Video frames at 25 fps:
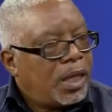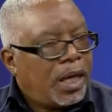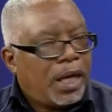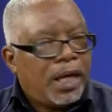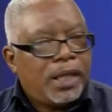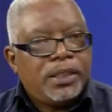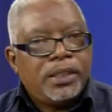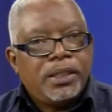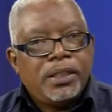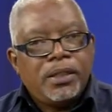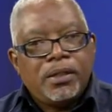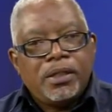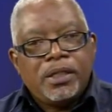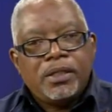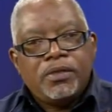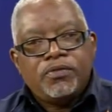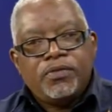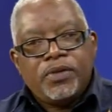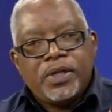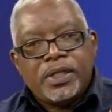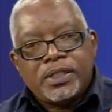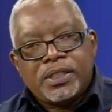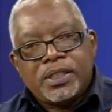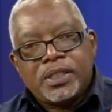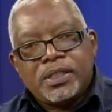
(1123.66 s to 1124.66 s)
And there are
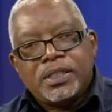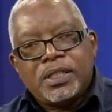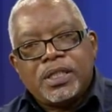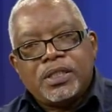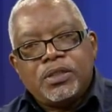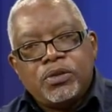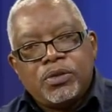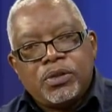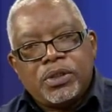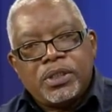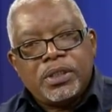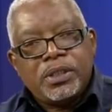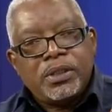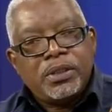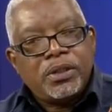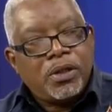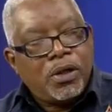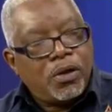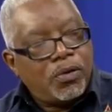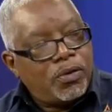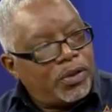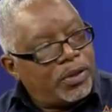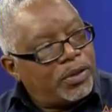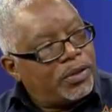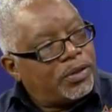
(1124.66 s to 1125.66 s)
investors that you could
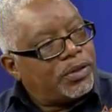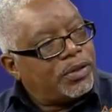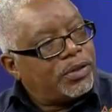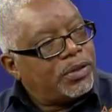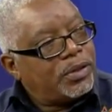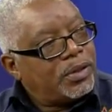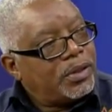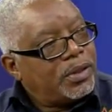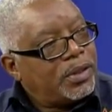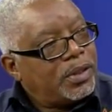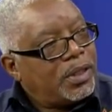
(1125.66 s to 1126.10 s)
encourage